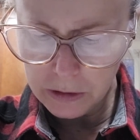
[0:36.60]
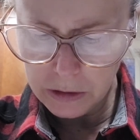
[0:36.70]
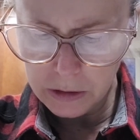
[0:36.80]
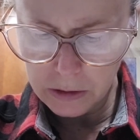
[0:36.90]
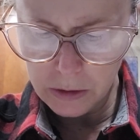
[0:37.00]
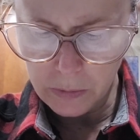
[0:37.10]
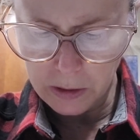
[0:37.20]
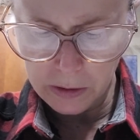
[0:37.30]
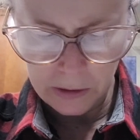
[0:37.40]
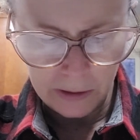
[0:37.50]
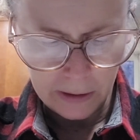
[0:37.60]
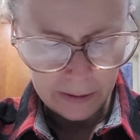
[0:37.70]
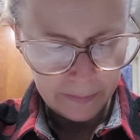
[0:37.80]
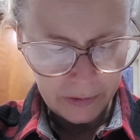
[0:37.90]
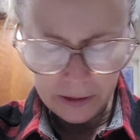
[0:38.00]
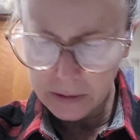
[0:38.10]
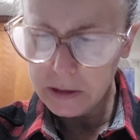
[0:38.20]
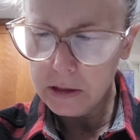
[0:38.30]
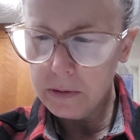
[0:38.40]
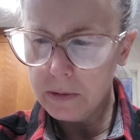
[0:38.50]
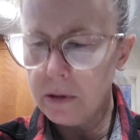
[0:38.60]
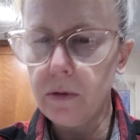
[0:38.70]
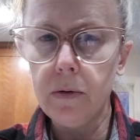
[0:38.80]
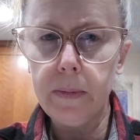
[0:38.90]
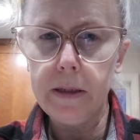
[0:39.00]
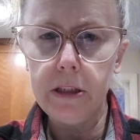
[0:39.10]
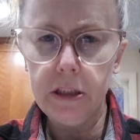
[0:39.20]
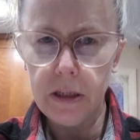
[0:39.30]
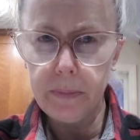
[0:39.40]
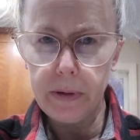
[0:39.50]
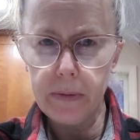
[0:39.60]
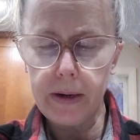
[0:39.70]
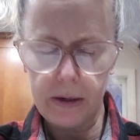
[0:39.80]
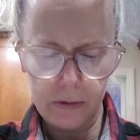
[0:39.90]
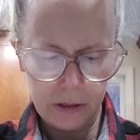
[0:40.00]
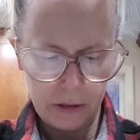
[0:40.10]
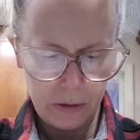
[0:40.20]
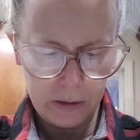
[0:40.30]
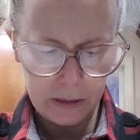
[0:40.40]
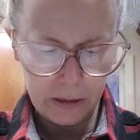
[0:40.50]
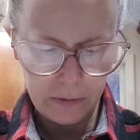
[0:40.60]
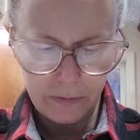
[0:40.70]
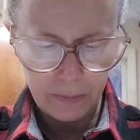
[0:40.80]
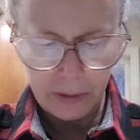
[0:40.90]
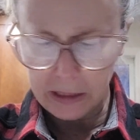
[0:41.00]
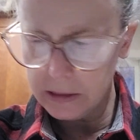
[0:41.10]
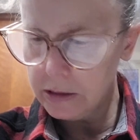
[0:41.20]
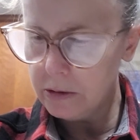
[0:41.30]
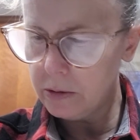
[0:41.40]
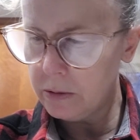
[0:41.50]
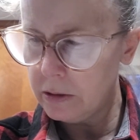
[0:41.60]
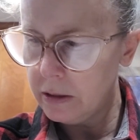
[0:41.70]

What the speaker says: verse 31. And it's doing a whole bunch of jumping around, so it's hard for me to